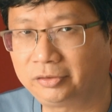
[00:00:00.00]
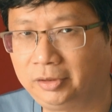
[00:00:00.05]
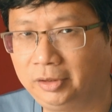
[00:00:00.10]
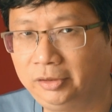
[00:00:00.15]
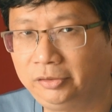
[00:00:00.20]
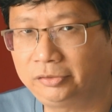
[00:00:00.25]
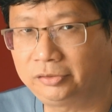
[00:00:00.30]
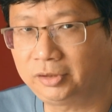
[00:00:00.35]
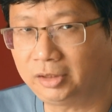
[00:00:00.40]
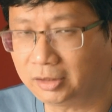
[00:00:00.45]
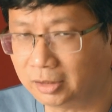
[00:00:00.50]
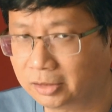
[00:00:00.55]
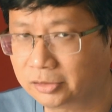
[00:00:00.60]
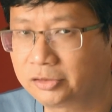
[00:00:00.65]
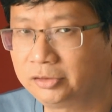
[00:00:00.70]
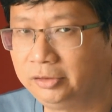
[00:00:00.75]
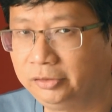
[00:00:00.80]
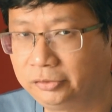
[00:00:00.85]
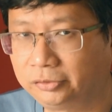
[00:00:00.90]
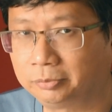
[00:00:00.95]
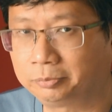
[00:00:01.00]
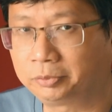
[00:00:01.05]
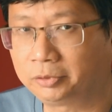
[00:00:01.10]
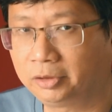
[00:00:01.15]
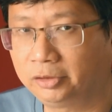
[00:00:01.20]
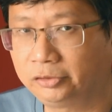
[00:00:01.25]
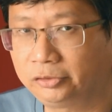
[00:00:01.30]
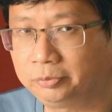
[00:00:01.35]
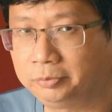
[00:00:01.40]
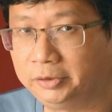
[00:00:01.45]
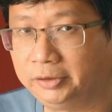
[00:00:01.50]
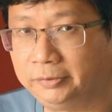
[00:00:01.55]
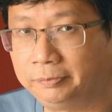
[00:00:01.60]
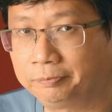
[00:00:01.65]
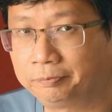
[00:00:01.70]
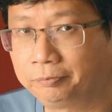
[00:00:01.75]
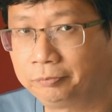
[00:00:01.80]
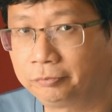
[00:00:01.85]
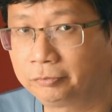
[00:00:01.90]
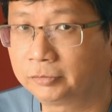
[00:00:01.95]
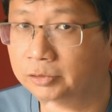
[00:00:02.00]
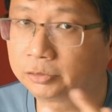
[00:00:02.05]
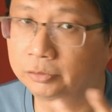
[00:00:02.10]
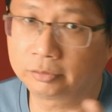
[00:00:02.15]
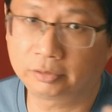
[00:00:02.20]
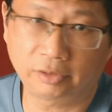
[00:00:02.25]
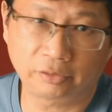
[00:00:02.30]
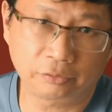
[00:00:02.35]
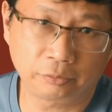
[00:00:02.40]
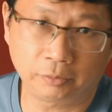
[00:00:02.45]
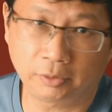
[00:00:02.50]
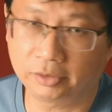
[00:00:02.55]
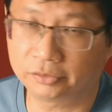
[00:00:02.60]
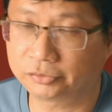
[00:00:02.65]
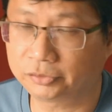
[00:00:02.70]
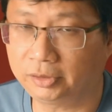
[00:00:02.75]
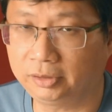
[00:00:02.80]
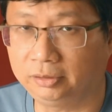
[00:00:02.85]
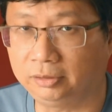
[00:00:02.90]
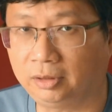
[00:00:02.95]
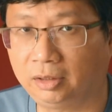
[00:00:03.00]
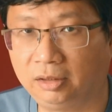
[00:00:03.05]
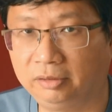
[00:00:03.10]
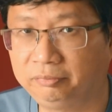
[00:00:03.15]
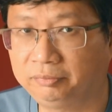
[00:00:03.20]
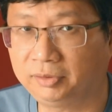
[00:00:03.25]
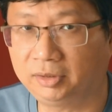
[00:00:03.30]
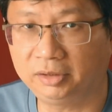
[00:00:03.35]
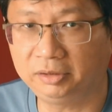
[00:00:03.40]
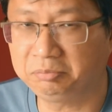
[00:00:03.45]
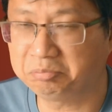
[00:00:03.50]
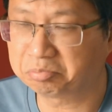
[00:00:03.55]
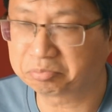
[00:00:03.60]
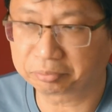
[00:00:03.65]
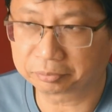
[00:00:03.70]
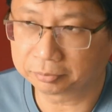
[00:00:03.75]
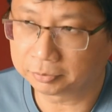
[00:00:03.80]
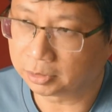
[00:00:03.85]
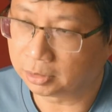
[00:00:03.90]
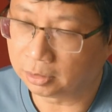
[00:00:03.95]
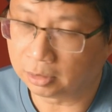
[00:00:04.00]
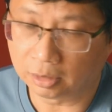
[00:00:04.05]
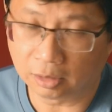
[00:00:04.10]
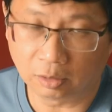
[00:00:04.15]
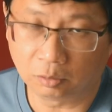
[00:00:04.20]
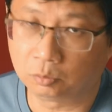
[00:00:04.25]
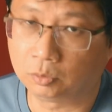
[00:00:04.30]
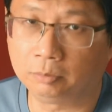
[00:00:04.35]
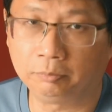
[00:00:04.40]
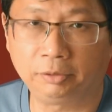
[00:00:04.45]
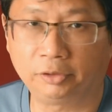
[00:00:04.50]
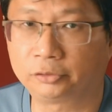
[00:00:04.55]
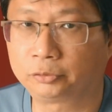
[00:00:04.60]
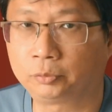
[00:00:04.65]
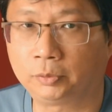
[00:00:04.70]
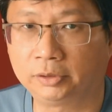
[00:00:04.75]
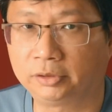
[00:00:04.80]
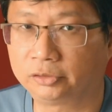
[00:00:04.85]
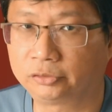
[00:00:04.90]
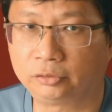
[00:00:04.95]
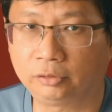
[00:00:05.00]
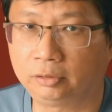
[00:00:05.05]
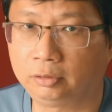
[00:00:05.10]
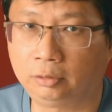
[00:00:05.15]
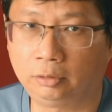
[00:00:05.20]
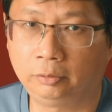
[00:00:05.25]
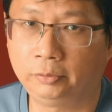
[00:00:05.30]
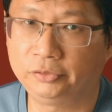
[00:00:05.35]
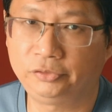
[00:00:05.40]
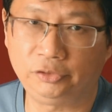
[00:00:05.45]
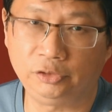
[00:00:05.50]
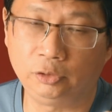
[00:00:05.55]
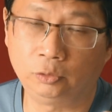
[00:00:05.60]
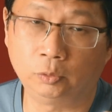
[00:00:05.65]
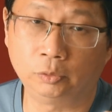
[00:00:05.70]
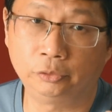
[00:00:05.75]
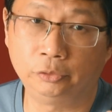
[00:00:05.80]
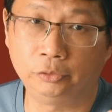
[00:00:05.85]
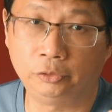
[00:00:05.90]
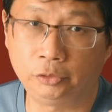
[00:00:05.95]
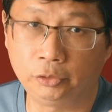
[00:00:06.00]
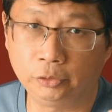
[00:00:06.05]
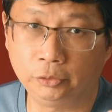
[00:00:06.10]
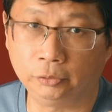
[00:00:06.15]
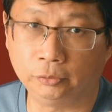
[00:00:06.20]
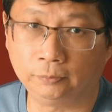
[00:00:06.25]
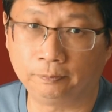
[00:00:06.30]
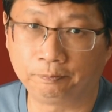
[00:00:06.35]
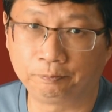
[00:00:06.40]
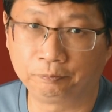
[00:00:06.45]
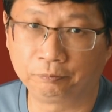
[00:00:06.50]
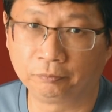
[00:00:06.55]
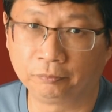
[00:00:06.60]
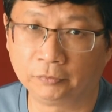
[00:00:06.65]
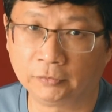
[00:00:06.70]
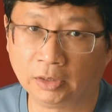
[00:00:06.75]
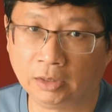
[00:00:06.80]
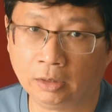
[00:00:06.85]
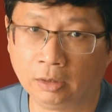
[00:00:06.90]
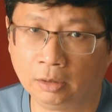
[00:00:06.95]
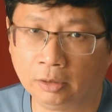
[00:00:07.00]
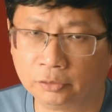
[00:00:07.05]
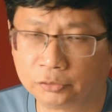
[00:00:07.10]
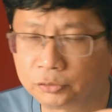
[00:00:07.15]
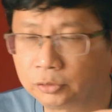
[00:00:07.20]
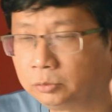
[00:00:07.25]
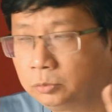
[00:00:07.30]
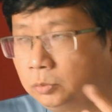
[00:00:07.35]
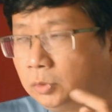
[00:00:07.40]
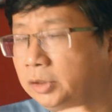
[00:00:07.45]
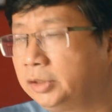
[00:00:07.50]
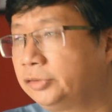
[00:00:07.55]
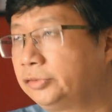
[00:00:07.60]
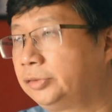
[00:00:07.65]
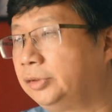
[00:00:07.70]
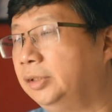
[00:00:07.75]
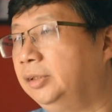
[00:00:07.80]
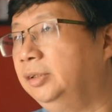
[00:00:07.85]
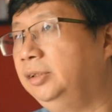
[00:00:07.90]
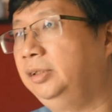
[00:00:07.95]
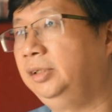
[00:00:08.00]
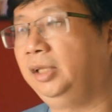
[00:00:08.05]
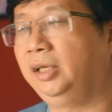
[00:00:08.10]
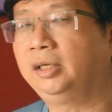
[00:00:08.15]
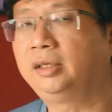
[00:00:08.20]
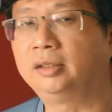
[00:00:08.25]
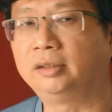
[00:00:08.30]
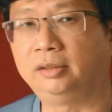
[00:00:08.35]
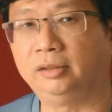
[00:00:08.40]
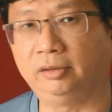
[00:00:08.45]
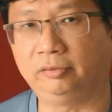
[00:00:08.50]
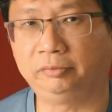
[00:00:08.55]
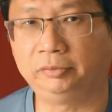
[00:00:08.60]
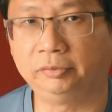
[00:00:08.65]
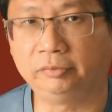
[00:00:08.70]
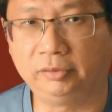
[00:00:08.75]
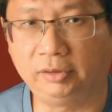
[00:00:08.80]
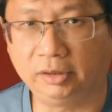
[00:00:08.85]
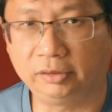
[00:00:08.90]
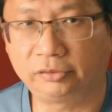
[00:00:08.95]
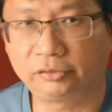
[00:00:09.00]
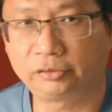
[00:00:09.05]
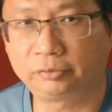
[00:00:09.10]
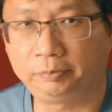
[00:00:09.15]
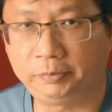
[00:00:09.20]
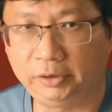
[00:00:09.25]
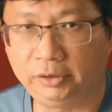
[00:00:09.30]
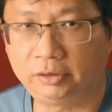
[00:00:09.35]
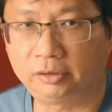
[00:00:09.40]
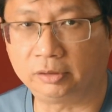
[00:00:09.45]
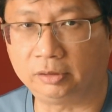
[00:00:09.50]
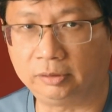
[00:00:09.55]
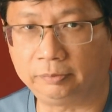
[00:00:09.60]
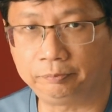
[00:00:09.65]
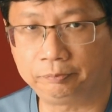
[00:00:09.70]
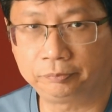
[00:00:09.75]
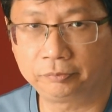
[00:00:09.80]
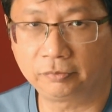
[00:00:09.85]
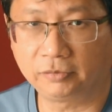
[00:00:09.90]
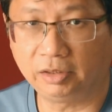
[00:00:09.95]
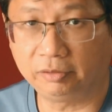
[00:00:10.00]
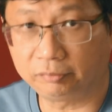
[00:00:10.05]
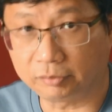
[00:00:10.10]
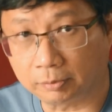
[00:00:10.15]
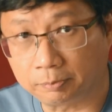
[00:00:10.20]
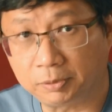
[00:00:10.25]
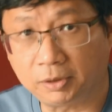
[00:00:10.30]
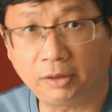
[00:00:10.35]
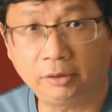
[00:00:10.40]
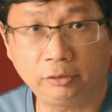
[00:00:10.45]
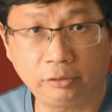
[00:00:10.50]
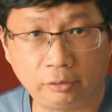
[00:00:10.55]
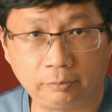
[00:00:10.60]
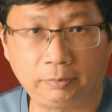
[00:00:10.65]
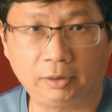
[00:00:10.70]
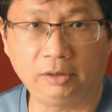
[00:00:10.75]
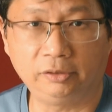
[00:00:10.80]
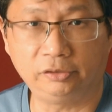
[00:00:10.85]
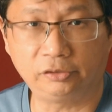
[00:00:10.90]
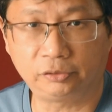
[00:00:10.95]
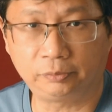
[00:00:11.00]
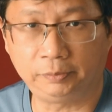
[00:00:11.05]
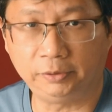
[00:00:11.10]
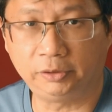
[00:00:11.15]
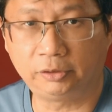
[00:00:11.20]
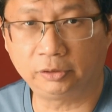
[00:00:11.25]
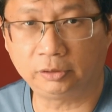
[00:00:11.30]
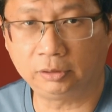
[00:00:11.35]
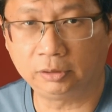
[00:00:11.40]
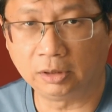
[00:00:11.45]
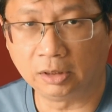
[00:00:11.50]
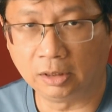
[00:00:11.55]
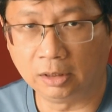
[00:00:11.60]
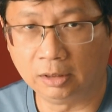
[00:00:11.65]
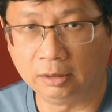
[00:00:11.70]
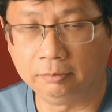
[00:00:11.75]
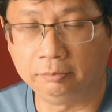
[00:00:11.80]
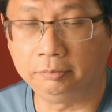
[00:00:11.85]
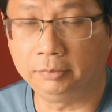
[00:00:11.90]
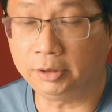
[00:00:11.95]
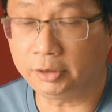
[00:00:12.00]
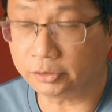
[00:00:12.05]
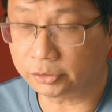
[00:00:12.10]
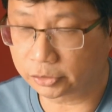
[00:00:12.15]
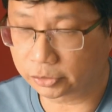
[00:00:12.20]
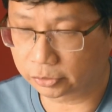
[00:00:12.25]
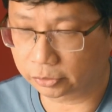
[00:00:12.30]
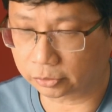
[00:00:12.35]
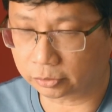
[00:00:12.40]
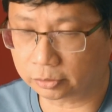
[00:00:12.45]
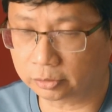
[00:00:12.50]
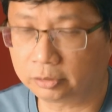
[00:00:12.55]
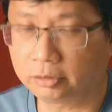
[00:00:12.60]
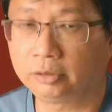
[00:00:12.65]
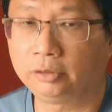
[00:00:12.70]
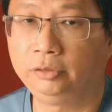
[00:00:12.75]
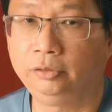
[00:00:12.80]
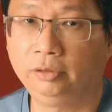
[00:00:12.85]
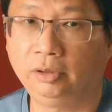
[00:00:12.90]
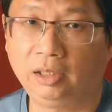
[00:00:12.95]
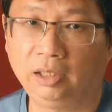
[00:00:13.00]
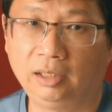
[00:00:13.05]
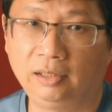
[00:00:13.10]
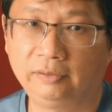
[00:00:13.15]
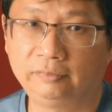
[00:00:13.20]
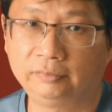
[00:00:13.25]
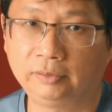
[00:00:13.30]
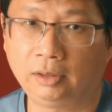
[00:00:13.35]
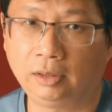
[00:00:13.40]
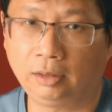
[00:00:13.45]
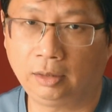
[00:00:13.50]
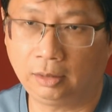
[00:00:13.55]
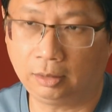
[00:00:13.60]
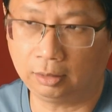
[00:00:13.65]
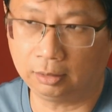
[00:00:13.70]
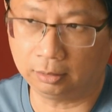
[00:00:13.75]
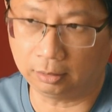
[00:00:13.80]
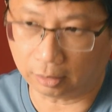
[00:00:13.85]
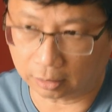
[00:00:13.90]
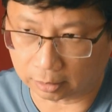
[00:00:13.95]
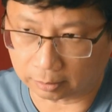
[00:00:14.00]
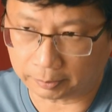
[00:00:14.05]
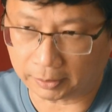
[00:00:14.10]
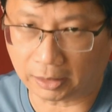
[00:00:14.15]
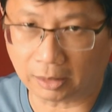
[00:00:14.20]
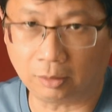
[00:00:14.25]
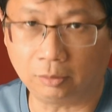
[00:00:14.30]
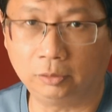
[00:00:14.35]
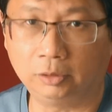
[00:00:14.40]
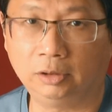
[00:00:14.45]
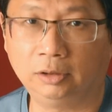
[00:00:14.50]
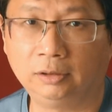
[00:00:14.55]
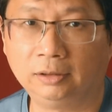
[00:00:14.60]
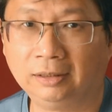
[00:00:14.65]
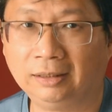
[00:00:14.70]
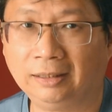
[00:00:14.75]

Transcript: taste, that actually surprised me. So that's why I say in hi-fi, 1 plus 1 does not always equal to 2. So what is the negative of this speaker? If you're planning to buy this speaker, make sure you have a lot of power.